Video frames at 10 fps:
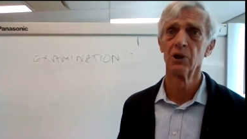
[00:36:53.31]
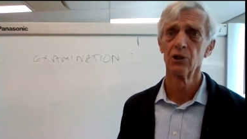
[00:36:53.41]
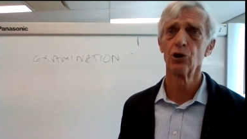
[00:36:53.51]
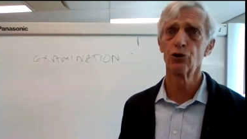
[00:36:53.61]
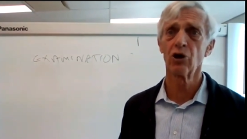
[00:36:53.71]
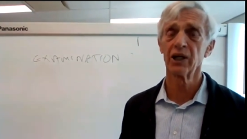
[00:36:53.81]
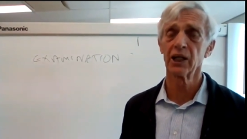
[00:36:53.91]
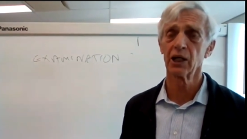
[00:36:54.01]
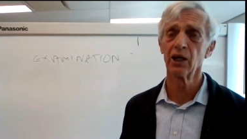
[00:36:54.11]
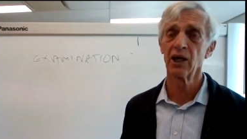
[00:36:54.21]
to, to
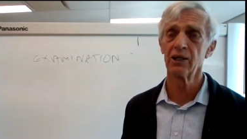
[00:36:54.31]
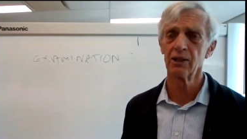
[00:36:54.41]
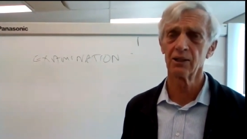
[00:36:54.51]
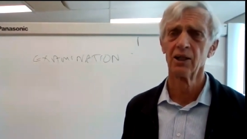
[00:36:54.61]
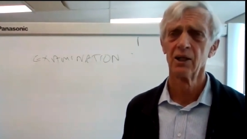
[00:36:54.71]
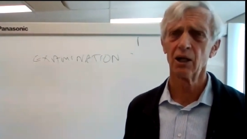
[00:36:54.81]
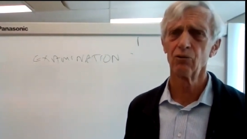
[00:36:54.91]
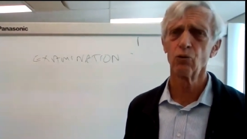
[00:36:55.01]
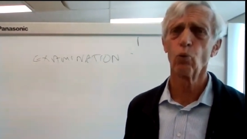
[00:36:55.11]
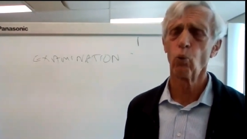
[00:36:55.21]
try and get an idea
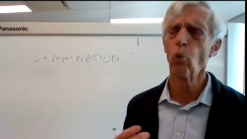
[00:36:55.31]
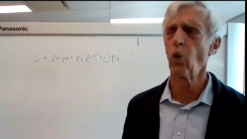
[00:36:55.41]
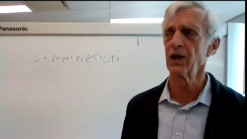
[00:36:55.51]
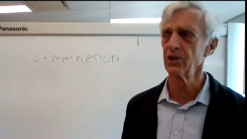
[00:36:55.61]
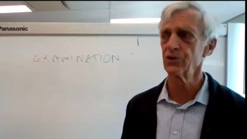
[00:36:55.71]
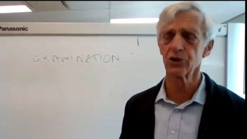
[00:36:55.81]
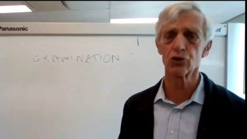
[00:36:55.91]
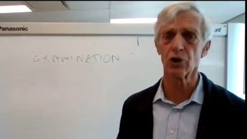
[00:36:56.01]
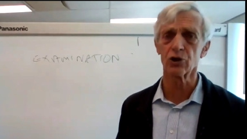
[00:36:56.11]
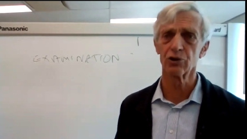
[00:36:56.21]
of what
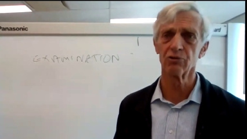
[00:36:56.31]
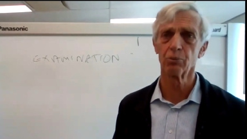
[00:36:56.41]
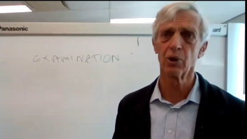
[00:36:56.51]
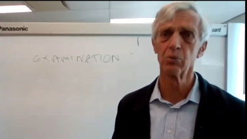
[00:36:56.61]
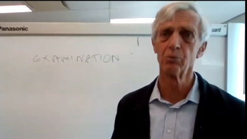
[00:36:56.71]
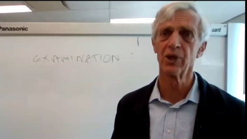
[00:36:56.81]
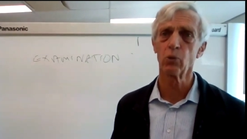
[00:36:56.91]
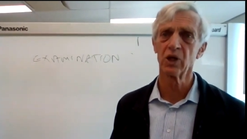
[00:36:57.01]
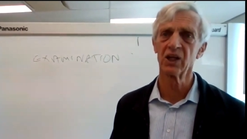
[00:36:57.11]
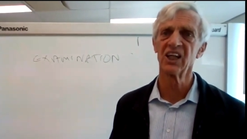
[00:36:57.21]
is the structure of the
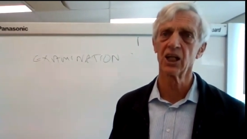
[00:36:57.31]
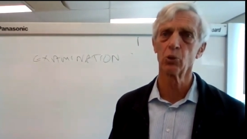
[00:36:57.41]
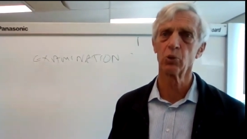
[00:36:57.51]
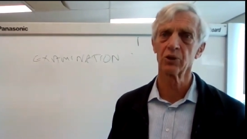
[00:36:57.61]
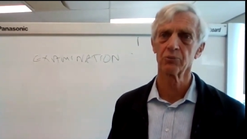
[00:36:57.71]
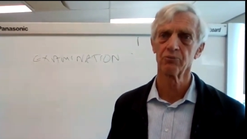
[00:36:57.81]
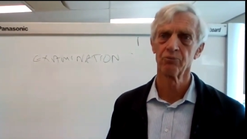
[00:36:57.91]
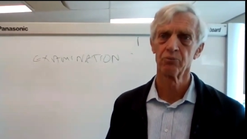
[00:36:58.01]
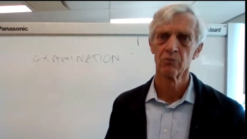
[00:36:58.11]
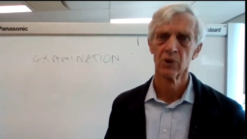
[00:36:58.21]
problem that we're dealing
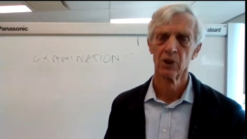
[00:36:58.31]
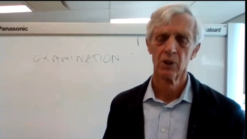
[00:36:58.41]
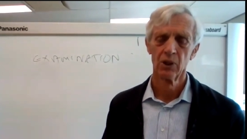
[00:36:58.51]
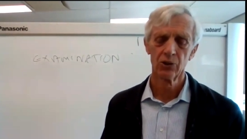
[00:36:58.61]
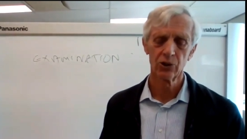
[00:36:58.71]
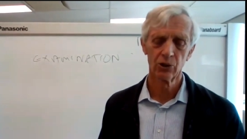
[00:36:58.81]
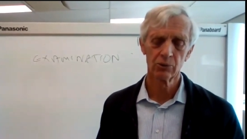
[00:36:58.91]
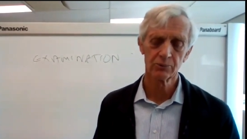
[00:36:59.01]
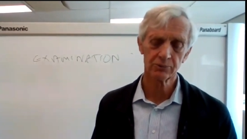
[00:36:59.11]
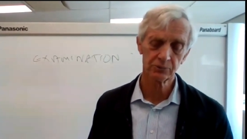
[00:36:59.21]

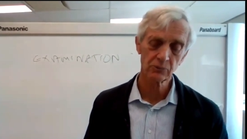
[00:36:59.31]
with.